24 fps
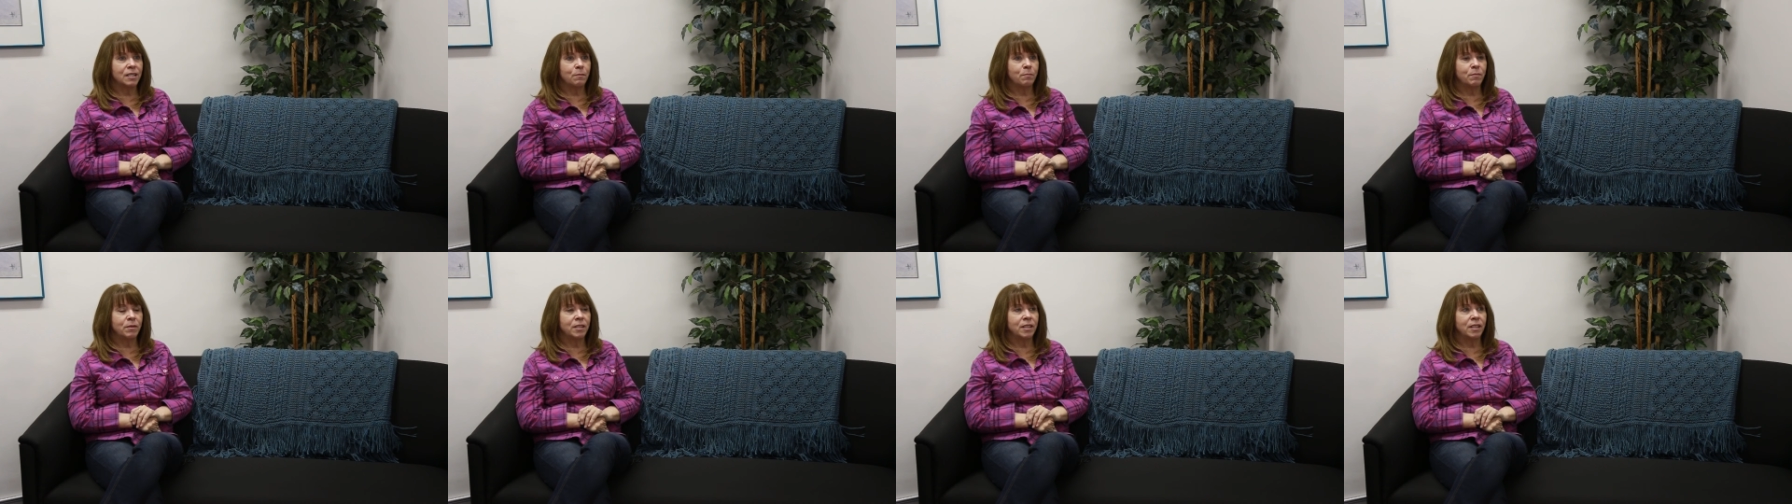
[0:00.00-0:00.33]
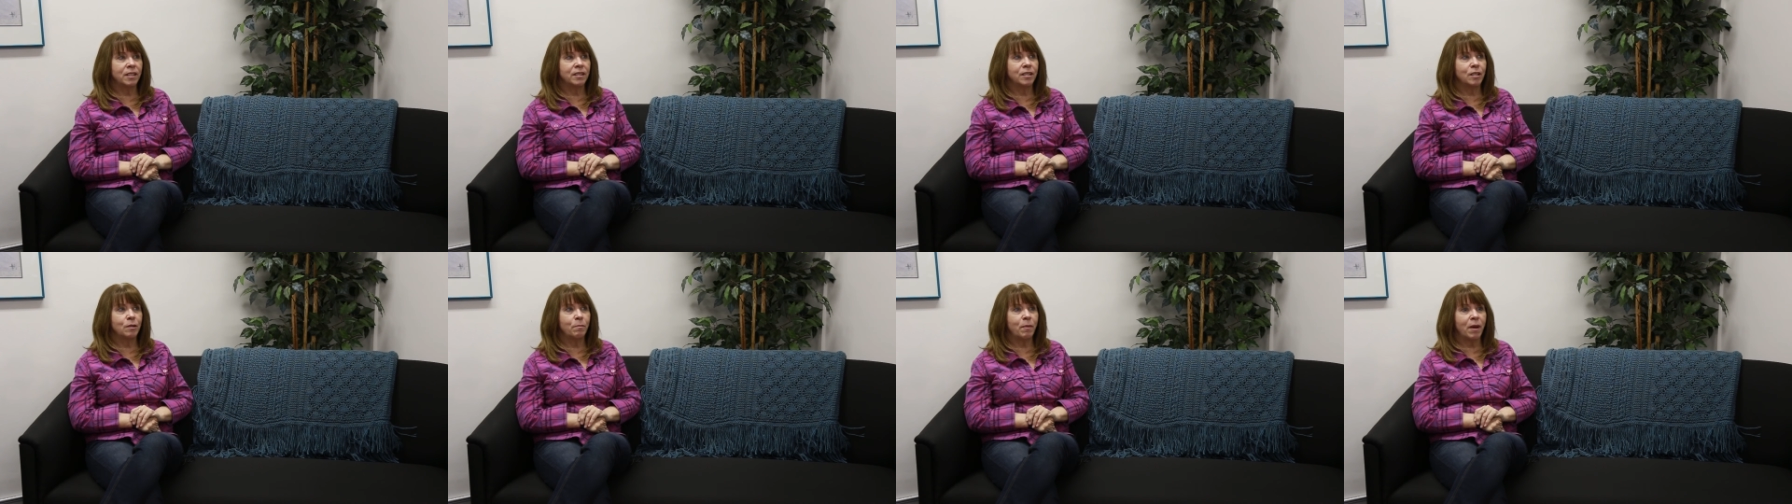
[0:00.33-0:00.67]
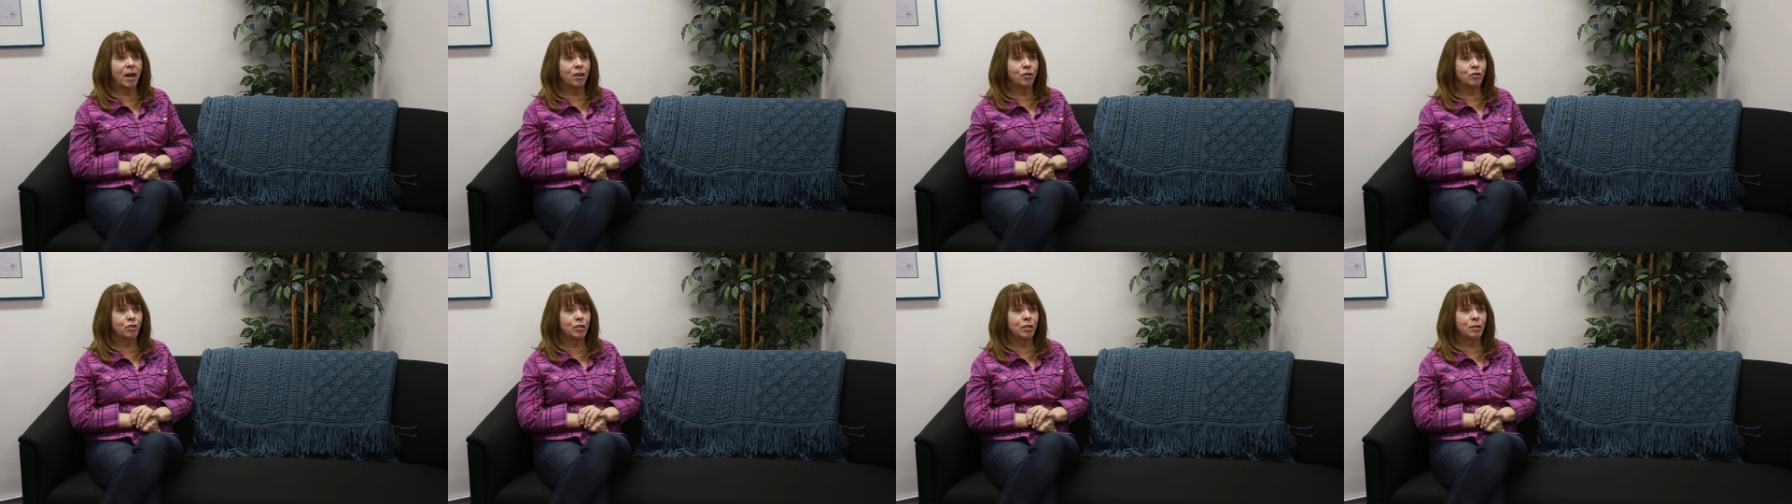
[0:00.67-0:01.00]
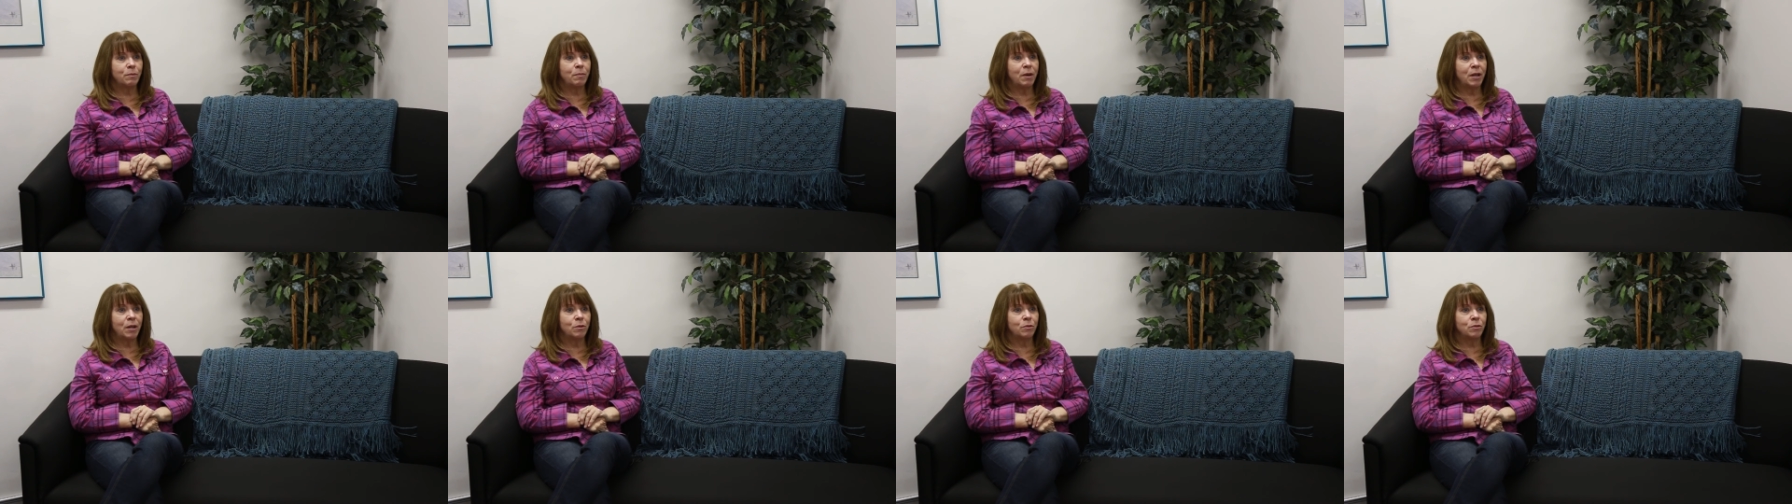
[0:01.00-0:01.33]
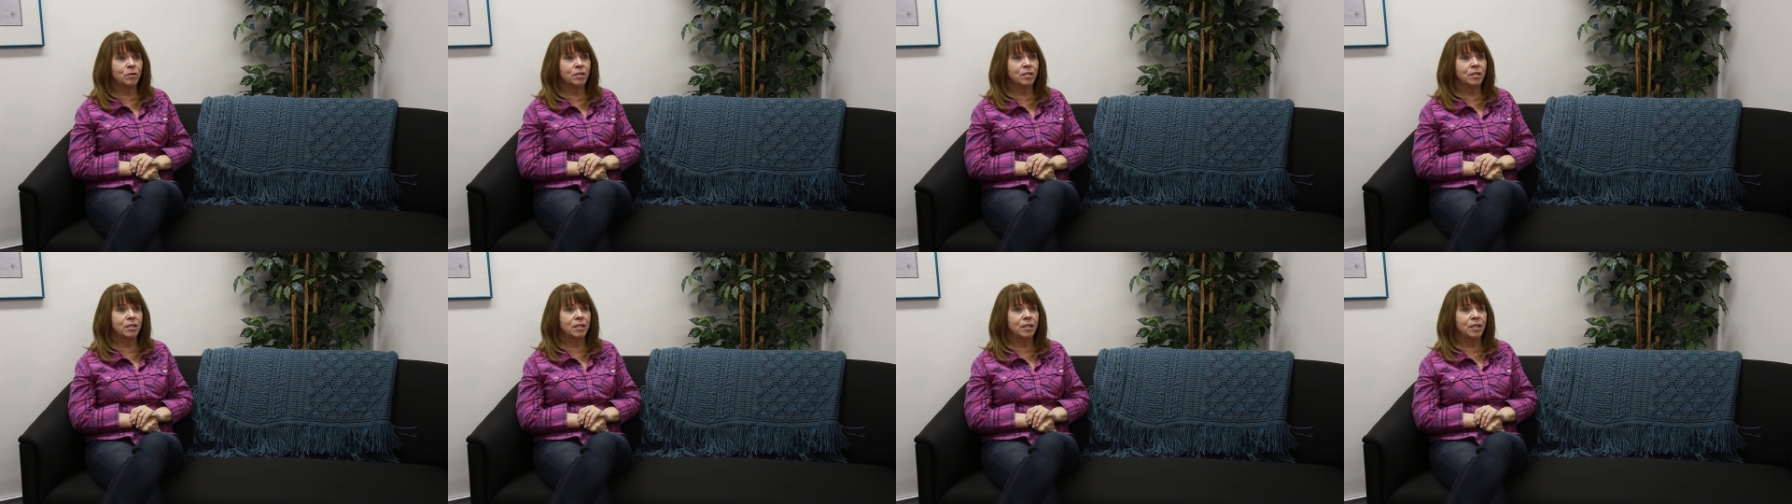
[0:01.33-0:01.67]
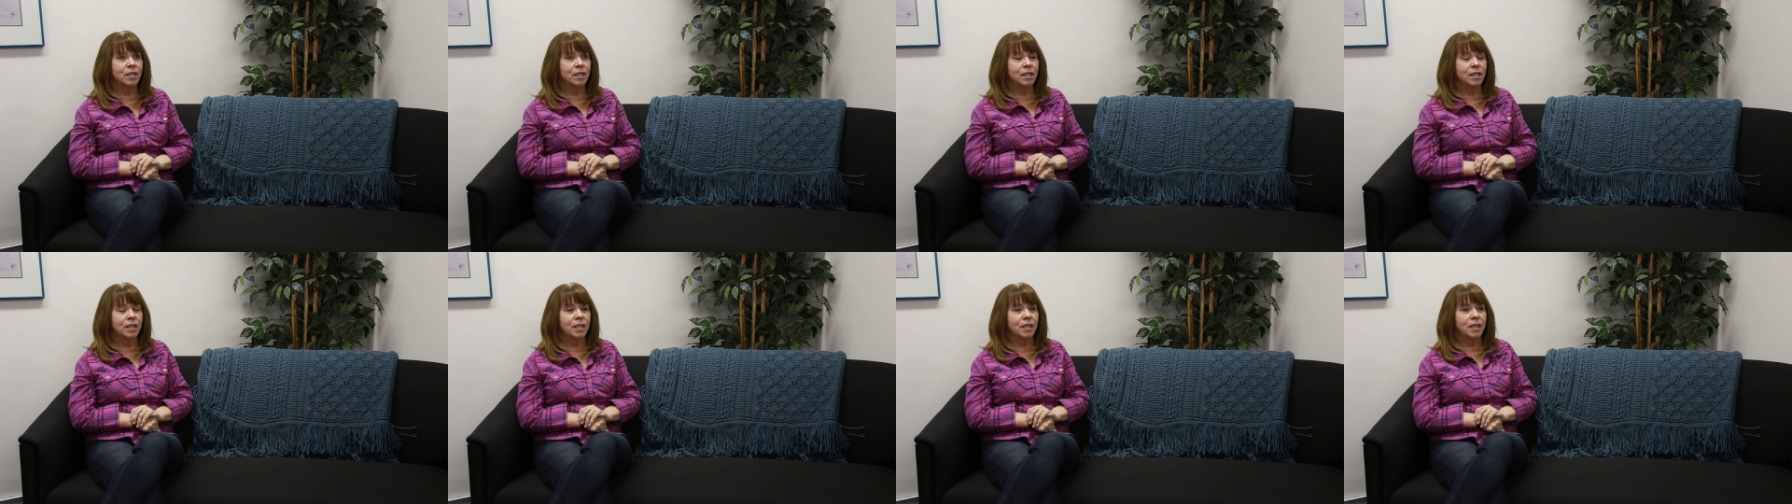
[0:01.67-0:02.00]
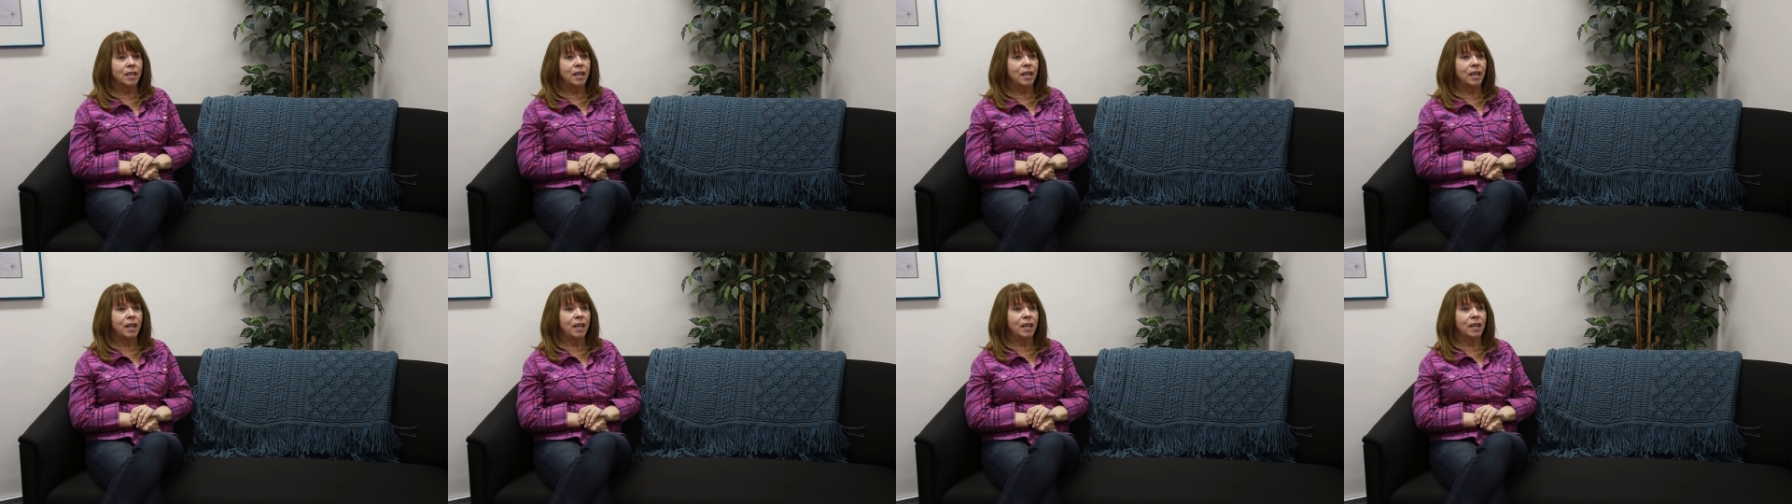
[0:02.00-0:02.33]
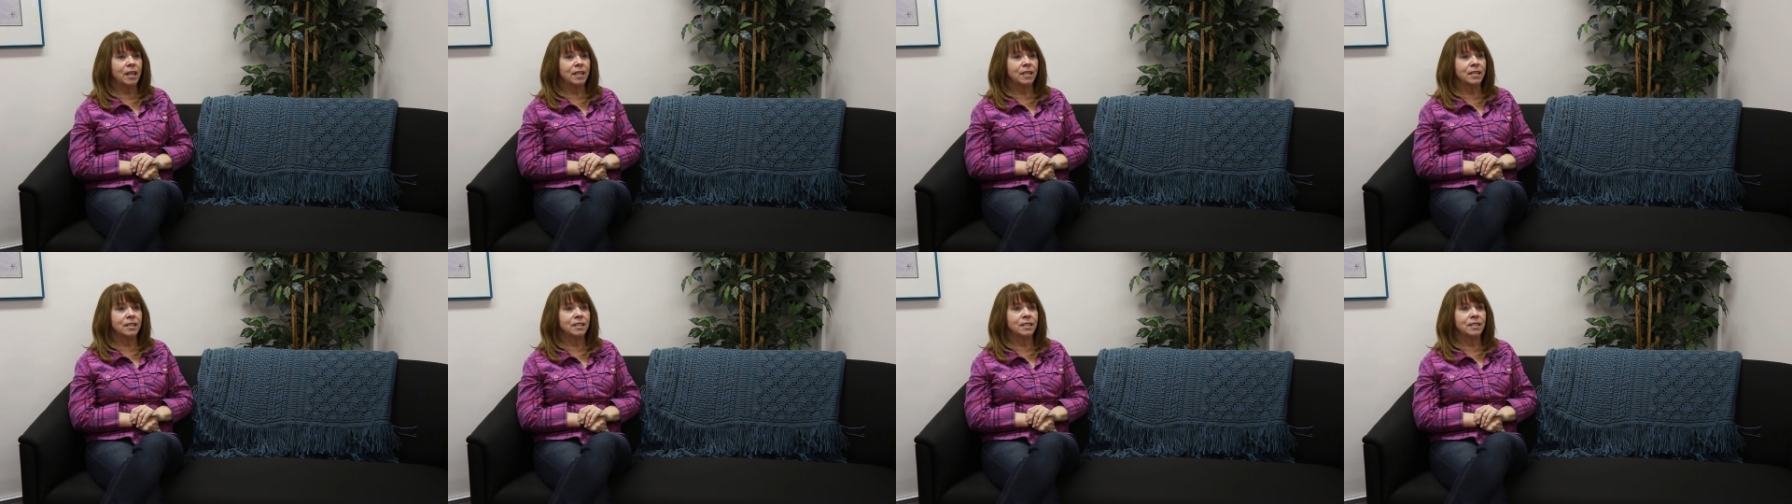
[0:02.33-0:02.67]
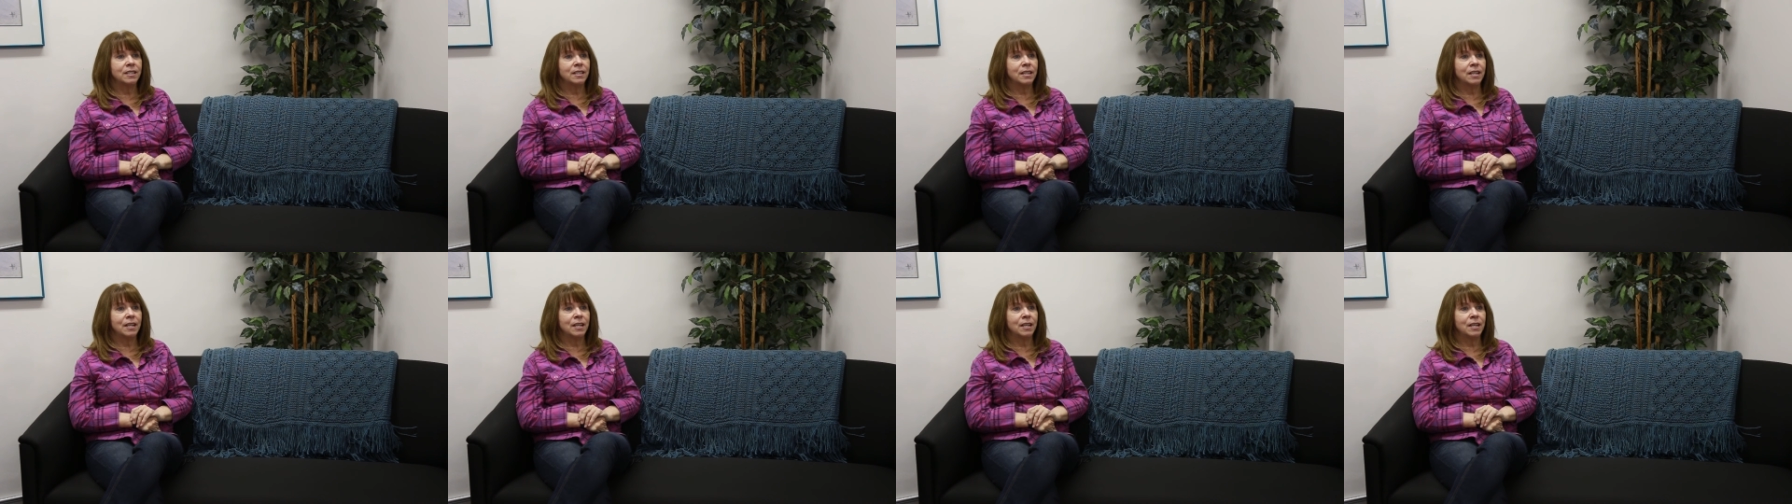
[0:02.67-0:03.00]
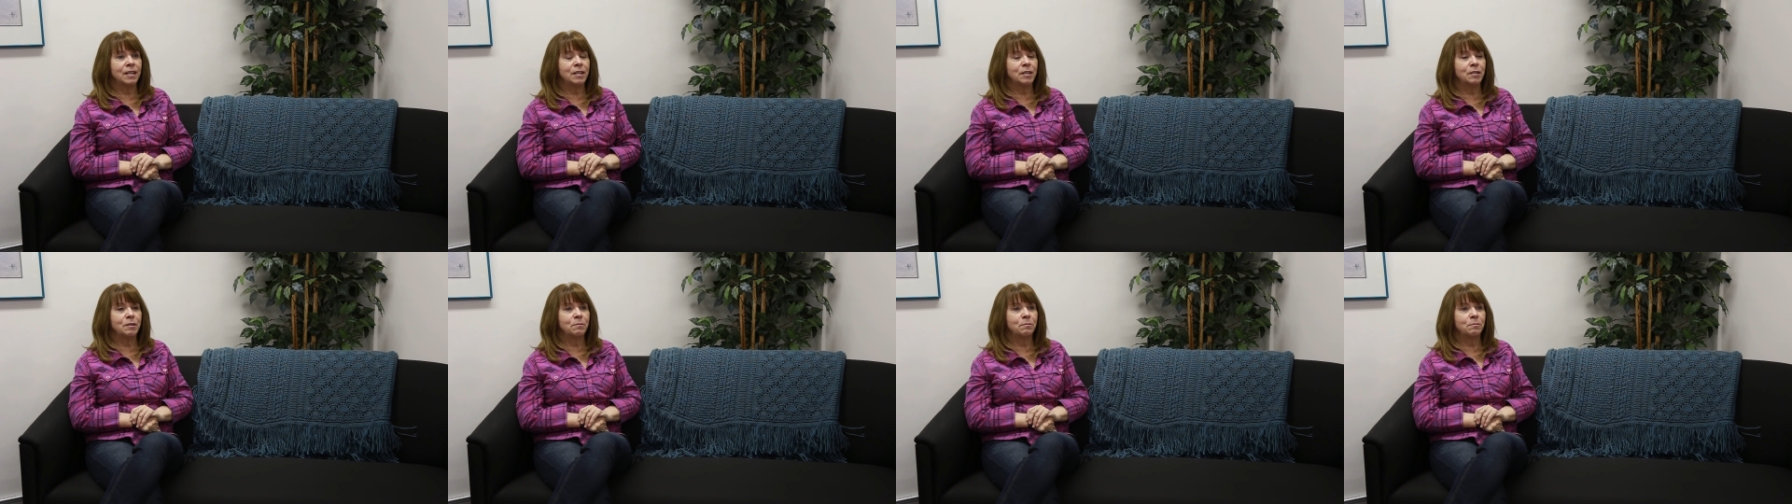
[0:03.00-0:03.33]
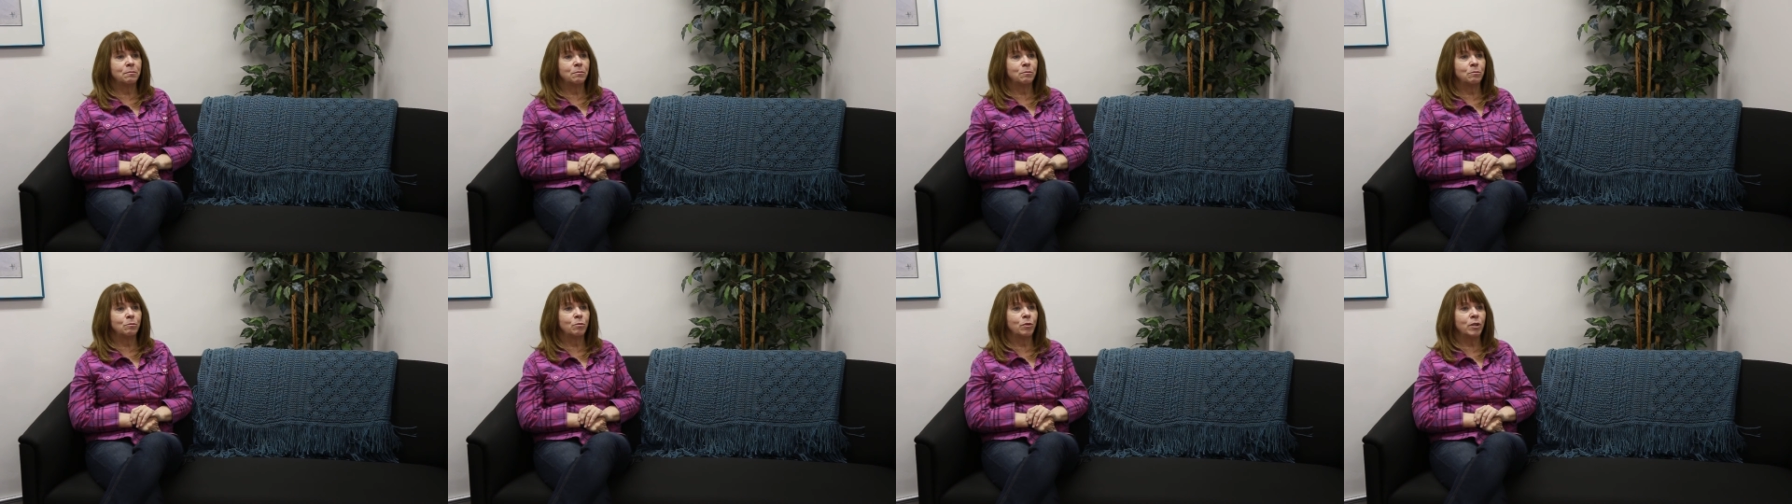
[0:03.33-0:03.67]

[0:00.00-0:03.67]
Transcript: something that they're passionate about and um,